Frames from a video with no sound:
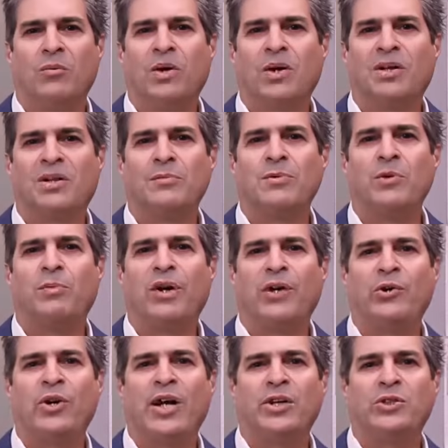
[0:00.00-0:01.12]
Welcome to Bray
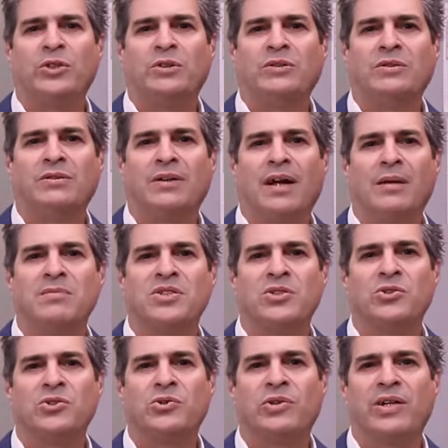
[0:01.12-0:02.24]
International. I'm
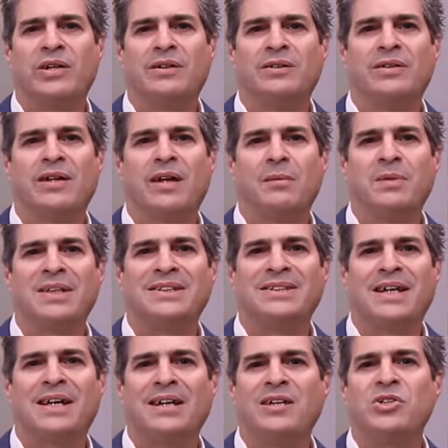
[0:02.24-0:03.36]
Serge Trudel, and I'm
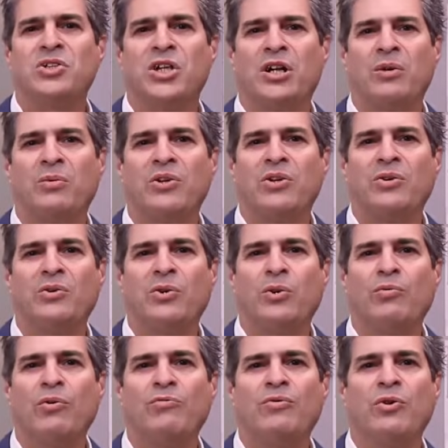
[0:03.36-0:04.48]
excited to share with you an
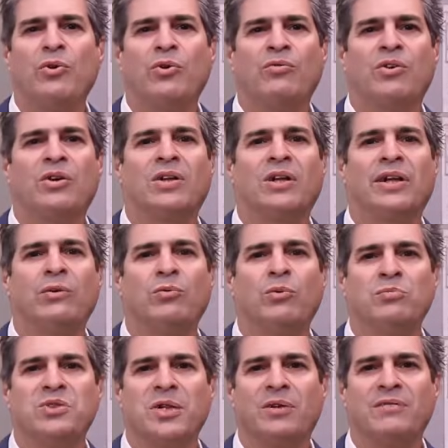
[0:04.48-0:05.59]
overview of our
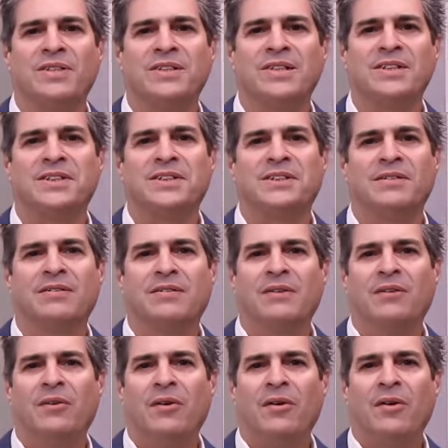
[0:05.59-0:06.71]
cleanroom services.
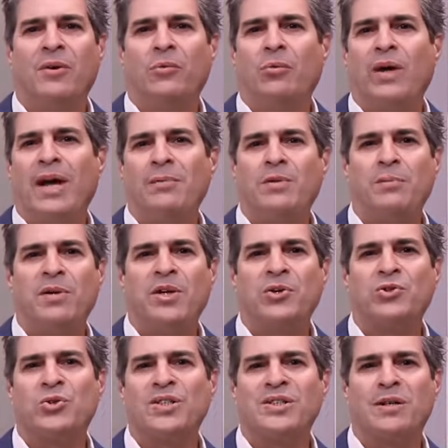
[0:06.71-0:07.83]
We aim to be
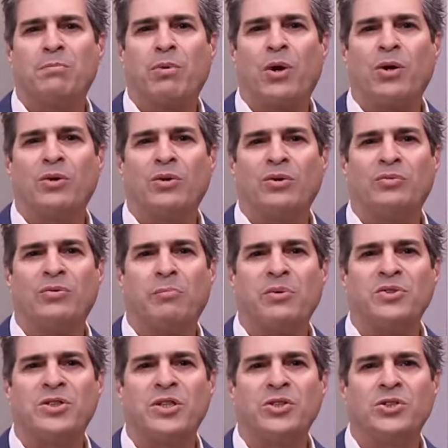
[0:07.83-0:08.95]
your trusted partner for
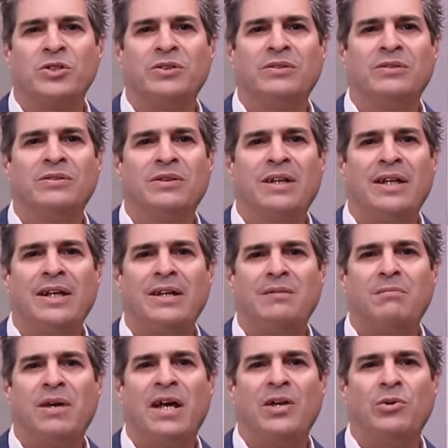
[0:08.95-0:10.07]
precision,
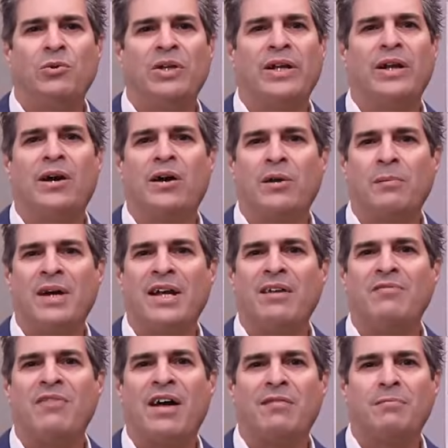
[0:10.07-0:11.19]
clean, manual, and
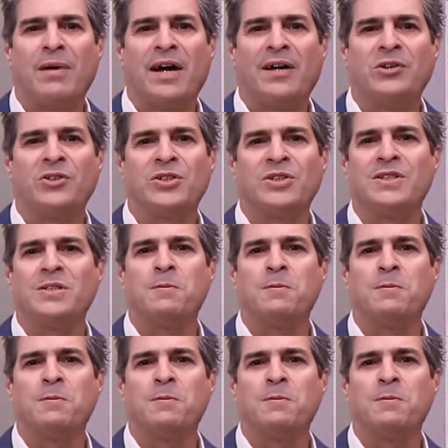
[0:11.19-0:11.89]
automated valve packages